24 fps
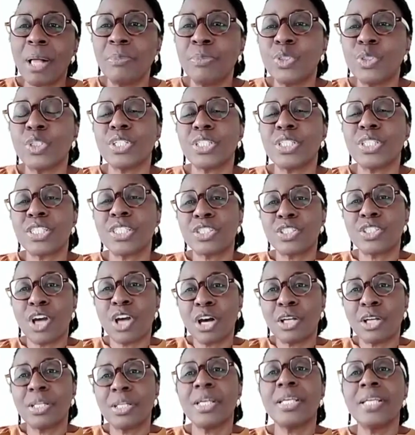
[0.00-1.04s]
You can start
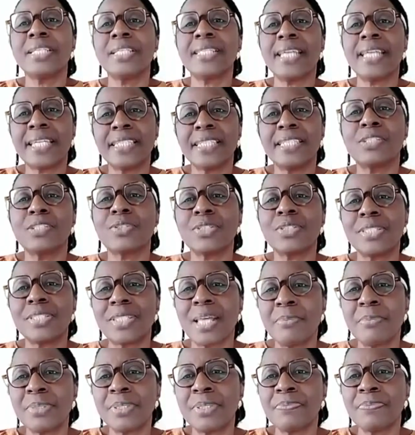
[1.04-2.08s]
taking little
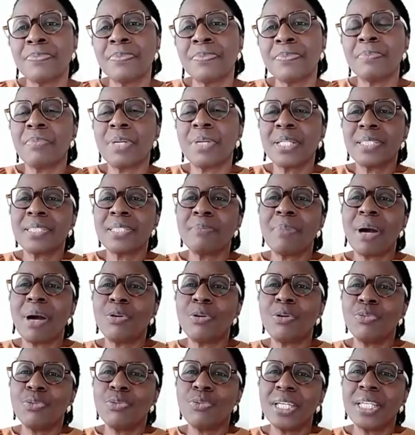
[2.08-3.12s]
steps, but it's about
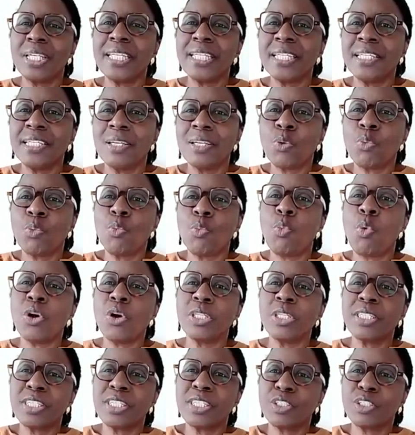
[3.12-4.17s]
really
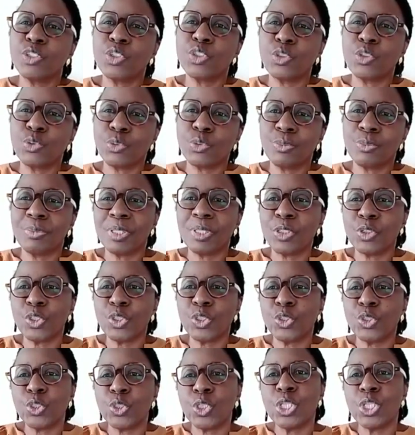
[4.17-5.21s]
wanting to, because
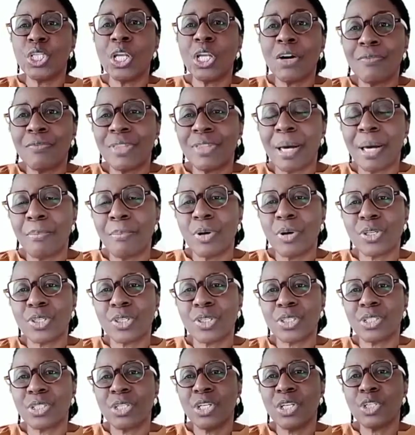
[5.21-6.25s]
you love that
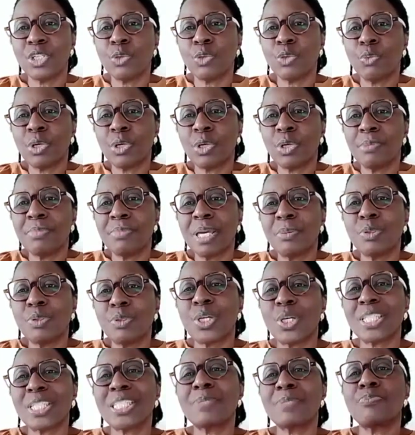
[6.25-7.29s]
person. You want to be able to
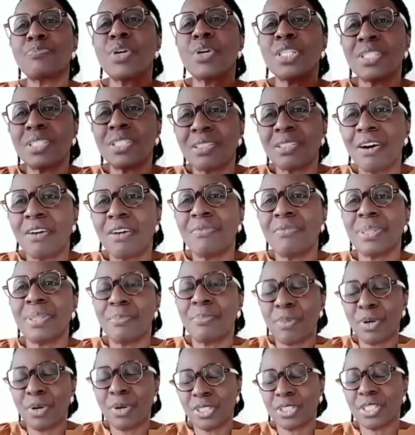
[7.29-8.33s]
express love in the
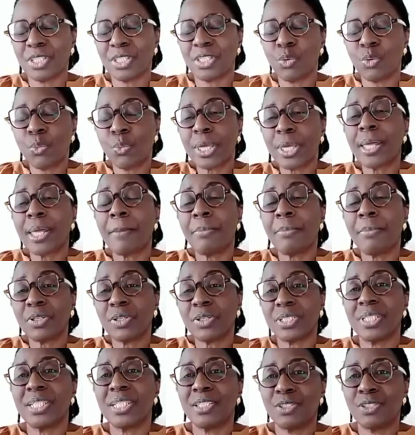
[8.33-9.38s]
person, the way that person
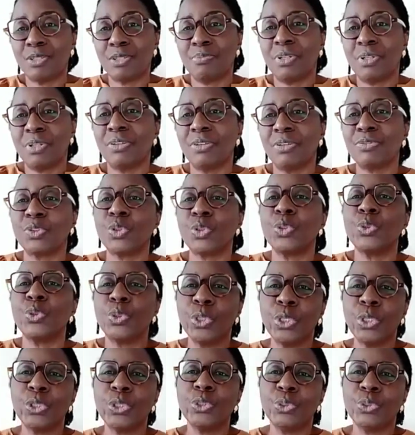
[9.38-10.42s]
needs to be loved. So you
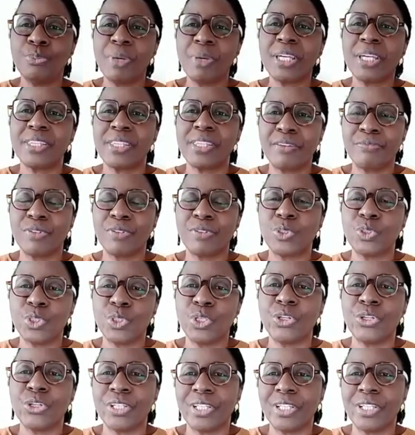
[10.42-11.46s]
make the effort to
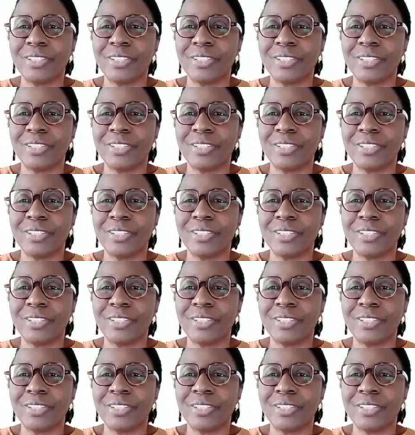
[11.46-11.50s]
learn.